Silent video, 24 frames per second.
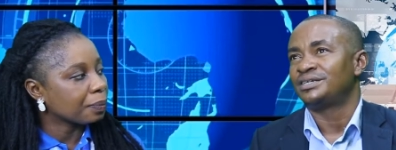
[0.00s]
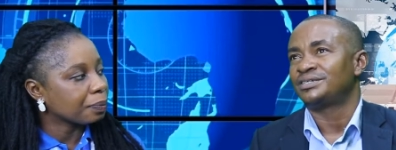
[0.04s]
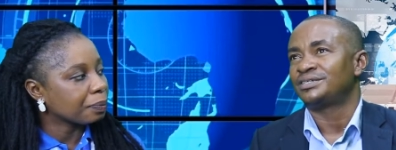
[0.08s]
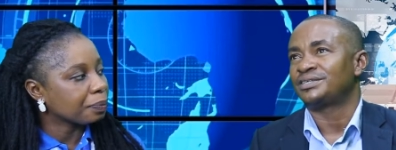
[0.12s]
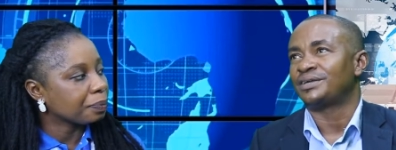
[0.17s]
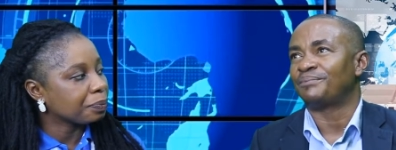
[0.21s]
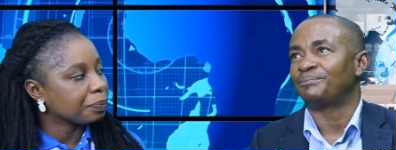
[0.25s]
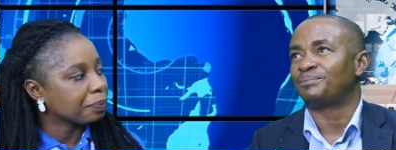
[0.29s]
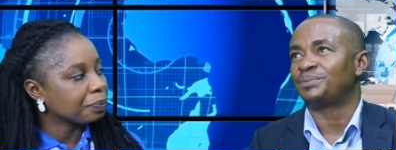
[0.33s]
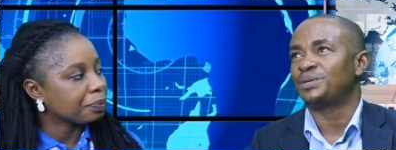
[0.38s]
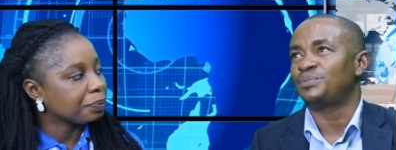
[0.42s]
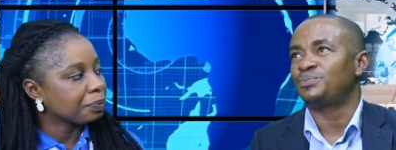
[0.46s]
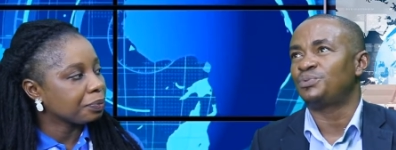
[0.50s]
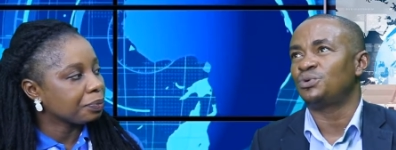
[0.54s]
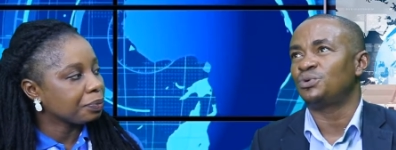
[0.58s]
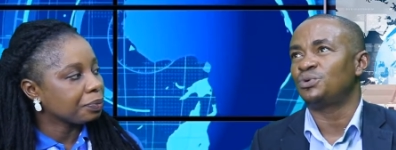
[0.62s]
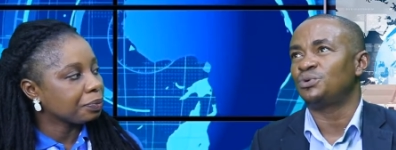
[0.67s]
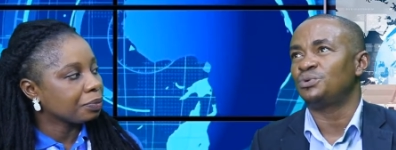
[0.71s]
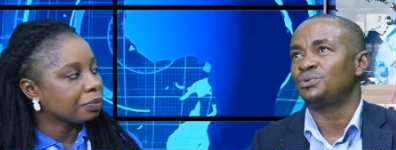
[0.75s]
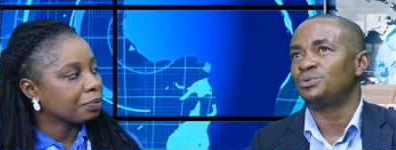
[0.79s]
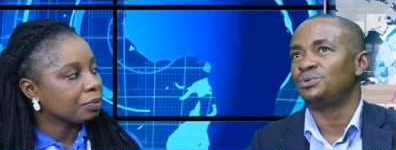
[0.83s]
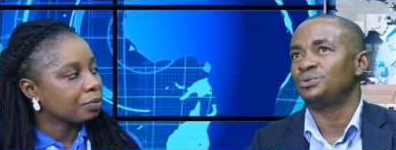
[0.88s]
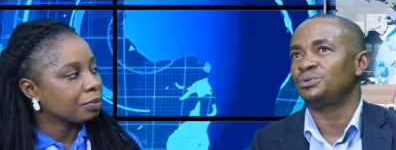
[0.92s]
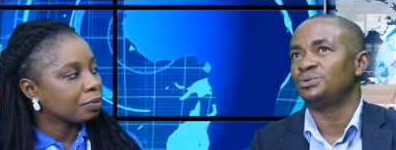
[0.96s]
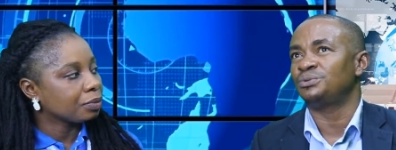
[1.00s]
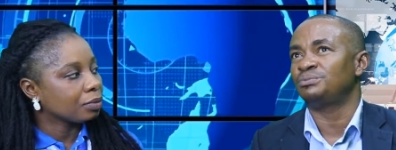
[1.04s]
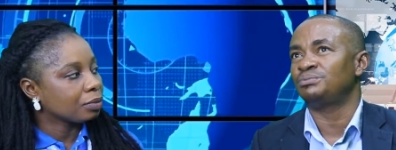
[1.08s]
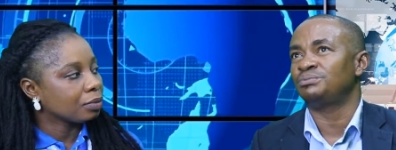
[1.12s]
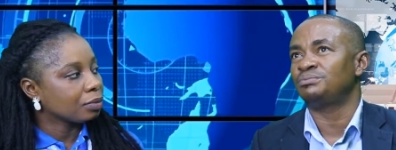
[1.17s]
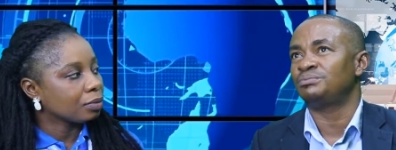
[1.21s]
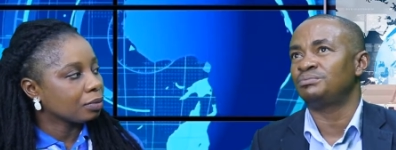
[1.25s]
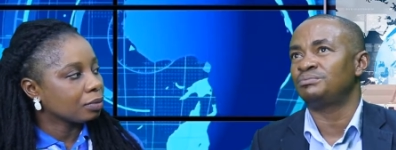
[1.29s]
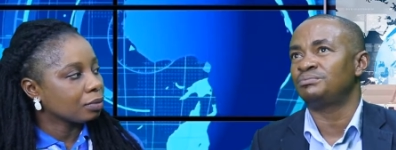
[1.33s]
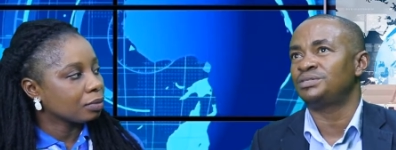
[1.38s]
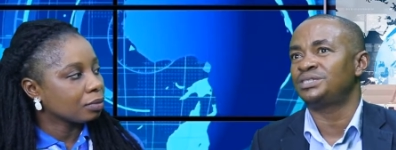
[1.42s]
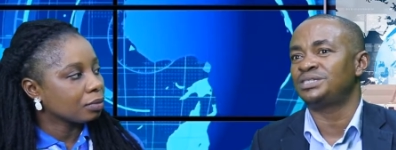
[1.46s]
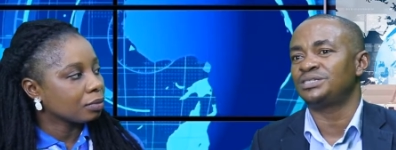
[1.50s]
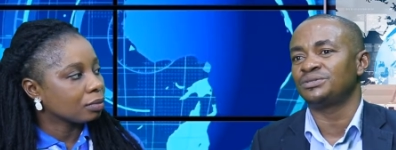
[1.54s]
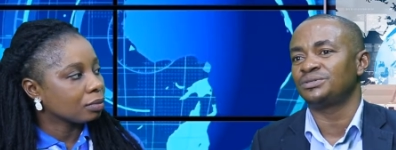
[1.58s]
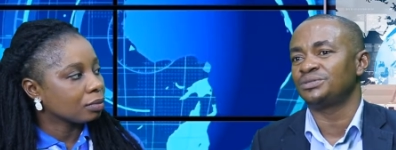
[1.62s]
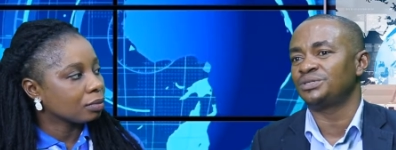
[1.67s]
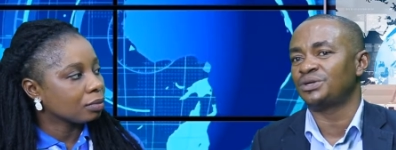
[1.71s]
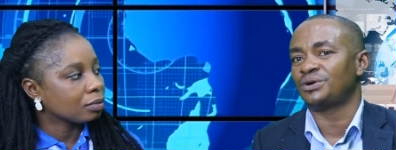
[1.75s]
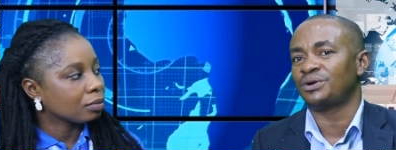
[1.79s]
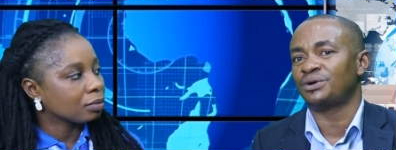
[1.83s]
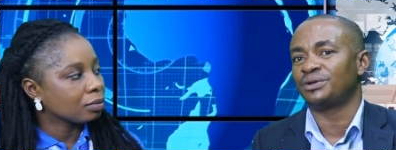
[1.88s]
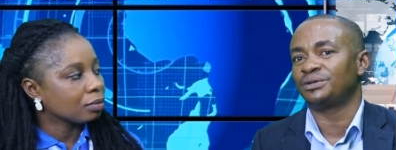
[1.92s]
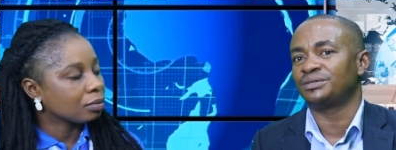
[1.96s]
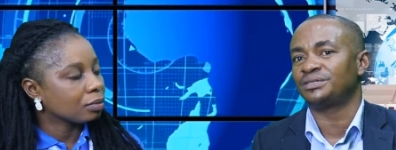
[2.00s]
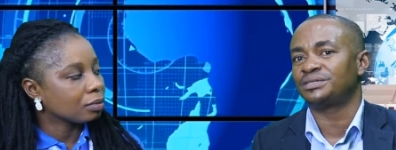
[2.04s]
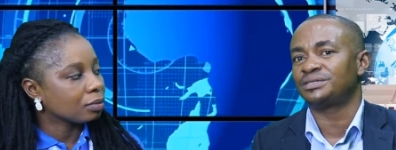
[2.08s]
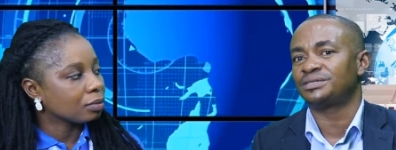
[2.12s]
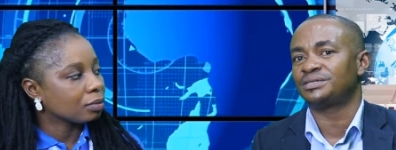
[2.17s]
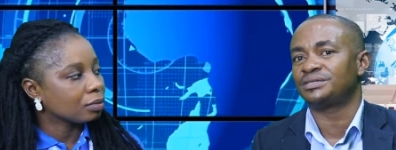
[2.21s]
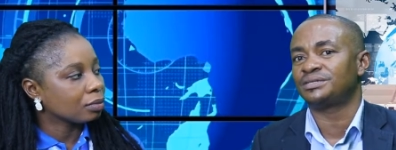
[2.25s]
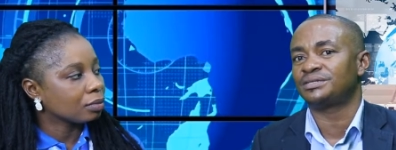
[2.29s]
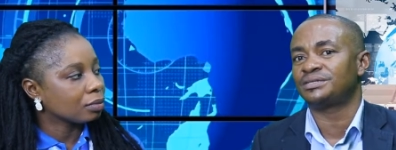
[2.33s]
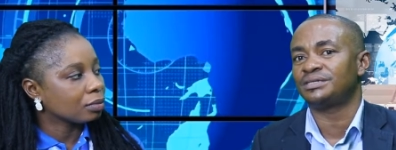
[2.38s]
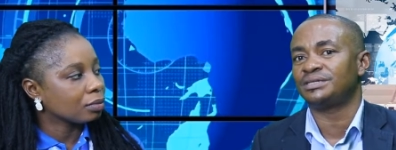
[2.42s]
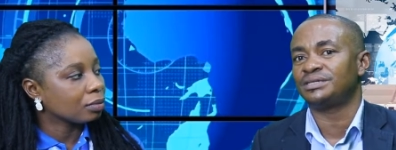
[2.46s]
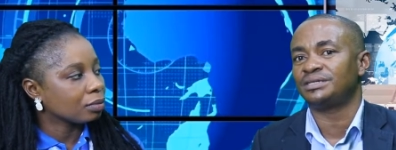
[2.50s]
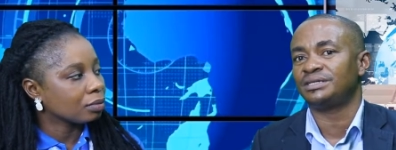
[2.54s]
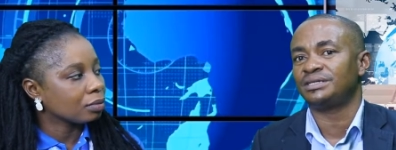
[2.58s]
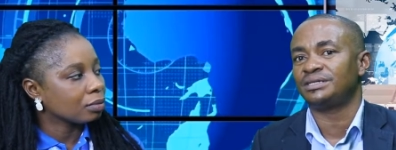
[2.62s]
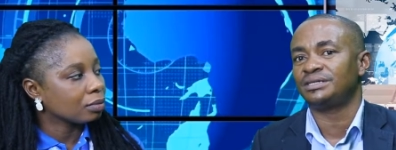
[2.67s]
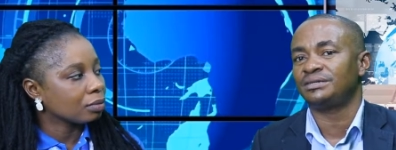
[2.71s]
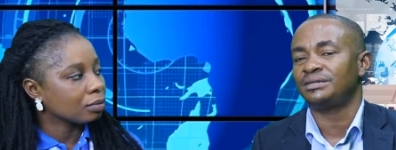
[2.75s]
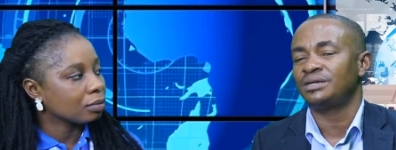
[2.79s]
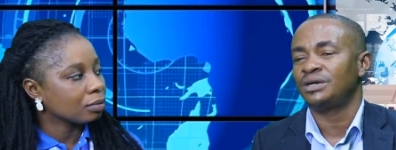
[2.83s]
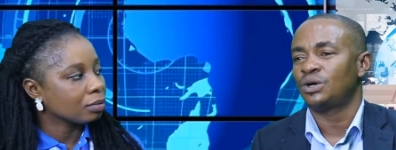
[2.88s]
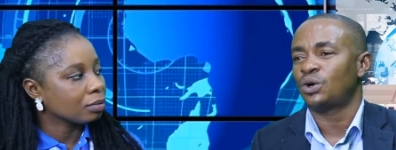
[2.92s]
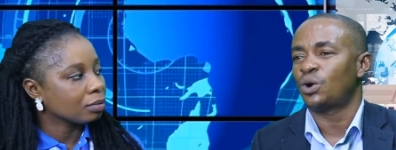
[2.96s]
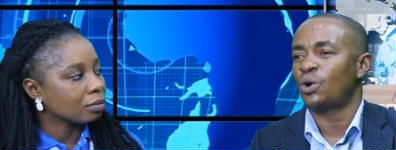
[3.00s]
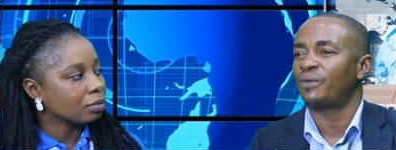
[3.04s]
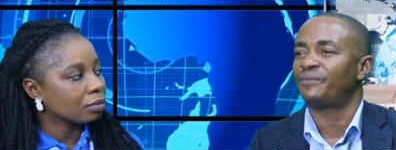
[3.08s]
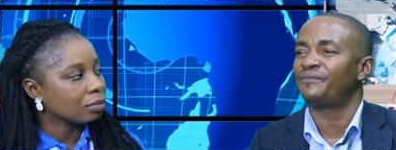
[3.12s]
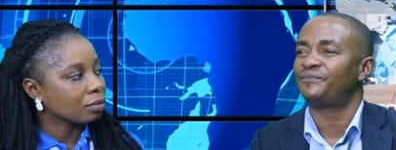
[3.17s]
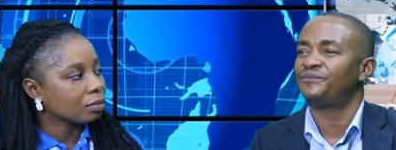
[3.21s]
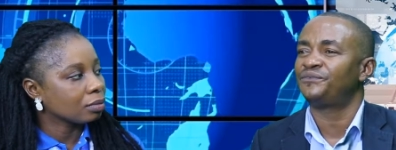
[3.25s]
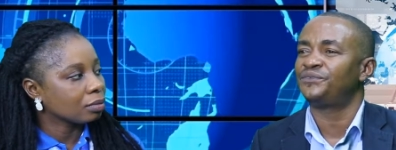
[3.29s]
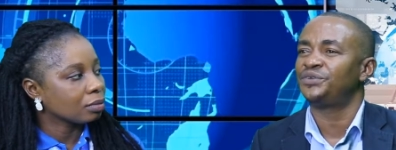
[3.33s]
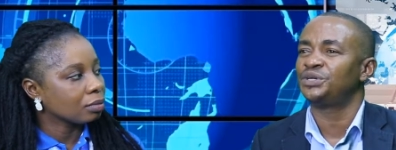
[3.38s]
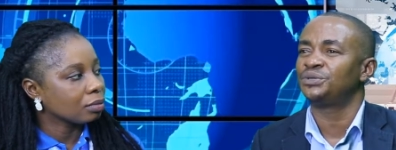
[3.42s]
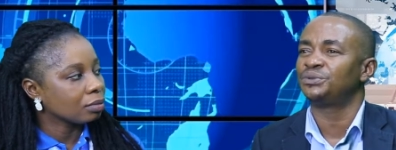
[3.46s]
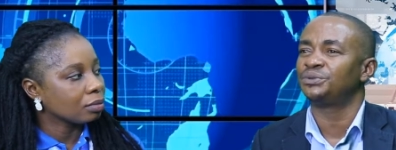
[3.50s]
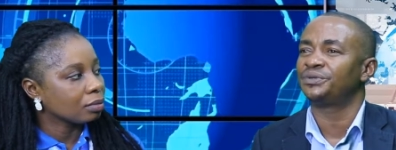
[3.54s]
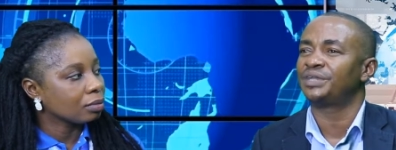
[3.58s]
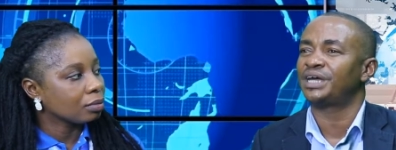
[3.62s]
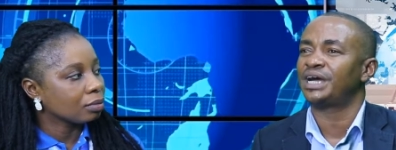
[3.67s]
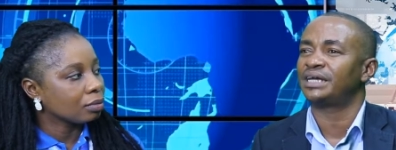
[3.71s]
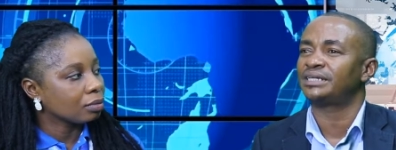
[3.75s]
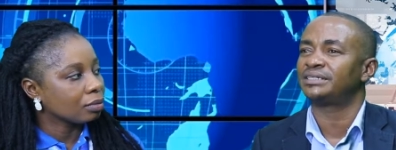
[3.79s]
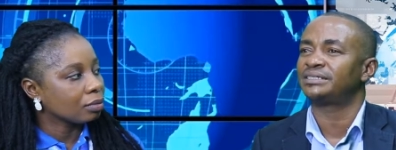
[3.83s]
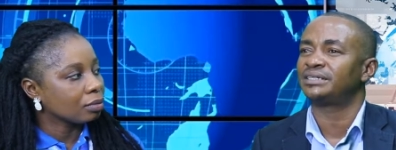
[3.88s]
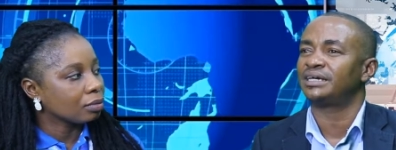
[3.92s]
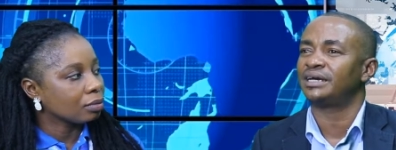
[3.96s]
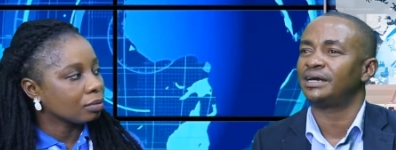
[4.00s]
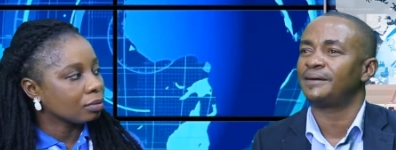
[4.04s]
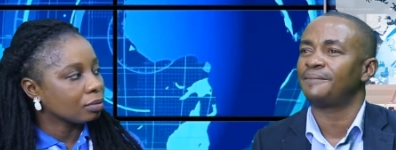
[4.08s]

Speaker 1: Some people still don't see or feel that